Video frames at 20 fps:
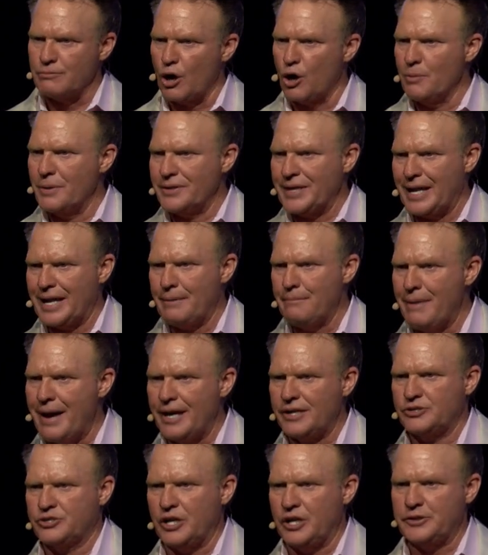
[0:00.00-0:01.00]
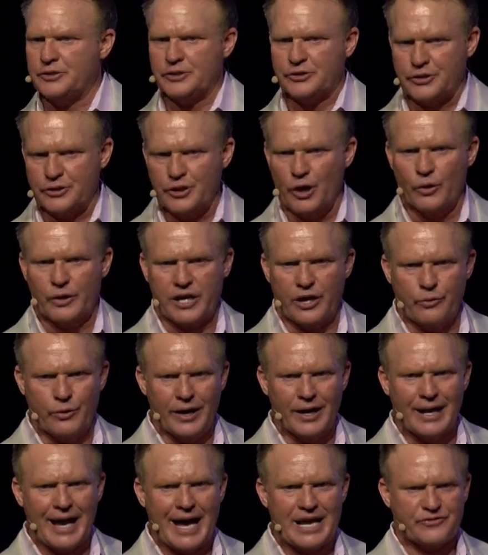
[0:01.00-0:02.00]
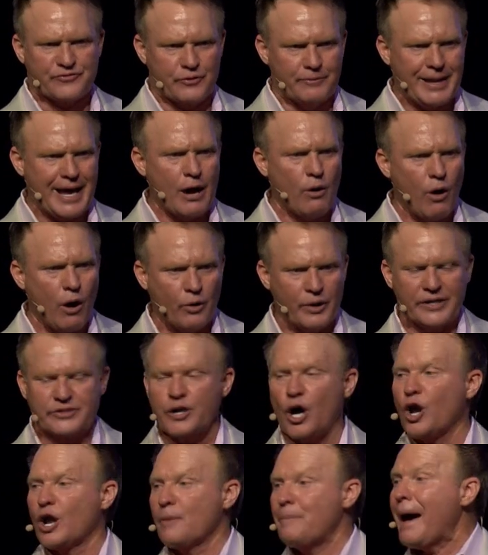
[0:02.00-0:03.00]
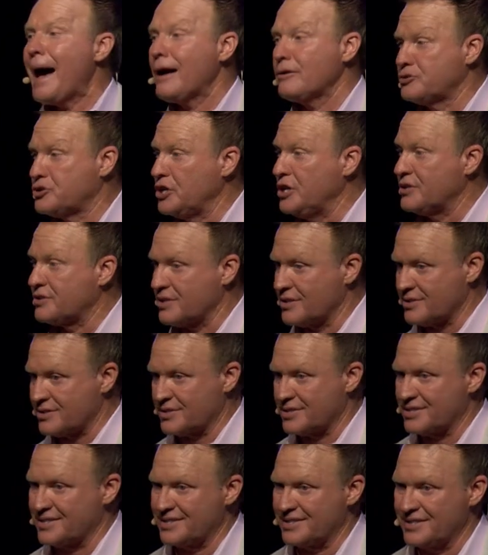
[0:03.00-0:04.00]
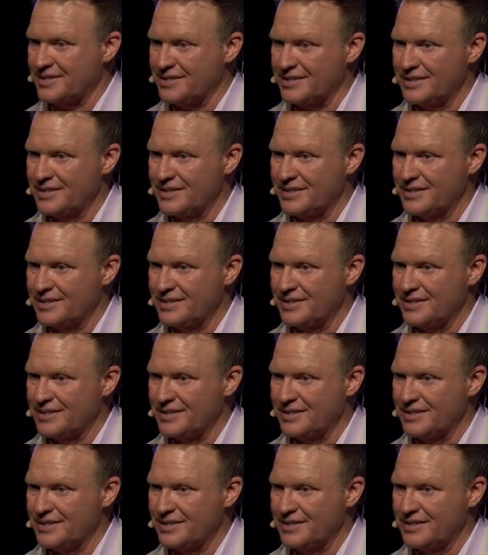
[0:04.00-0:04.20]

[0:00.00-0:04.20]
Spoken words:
the moment that he met Jesus, the donkey realized from now on, it's all about Jesus.